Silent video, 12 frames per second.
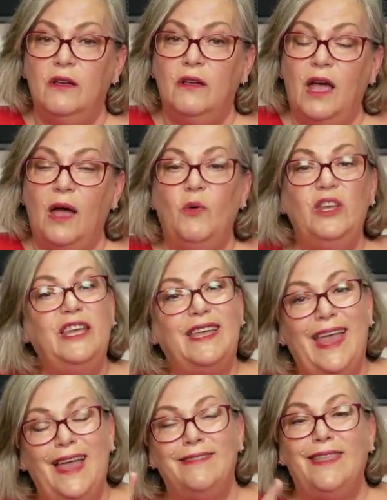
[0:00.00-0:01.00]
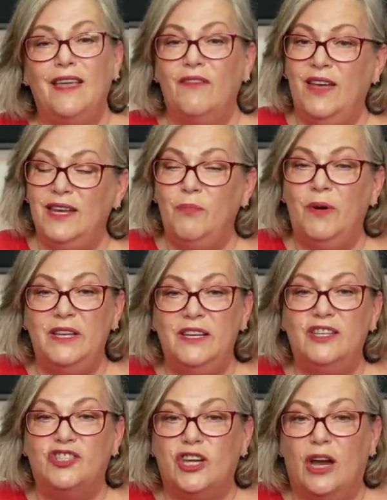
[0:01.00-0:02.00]
And when you can't think of anybody to
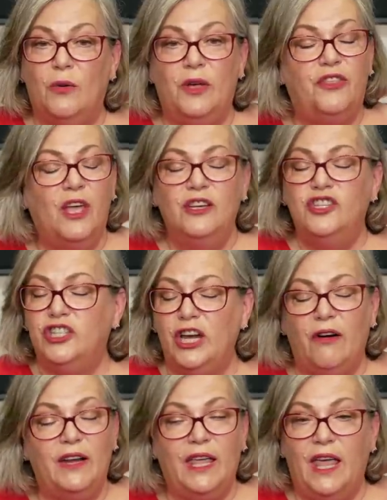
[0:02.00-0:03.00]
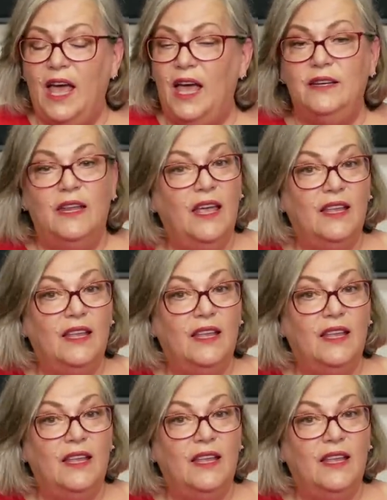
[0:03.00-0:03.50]
share with, share it again.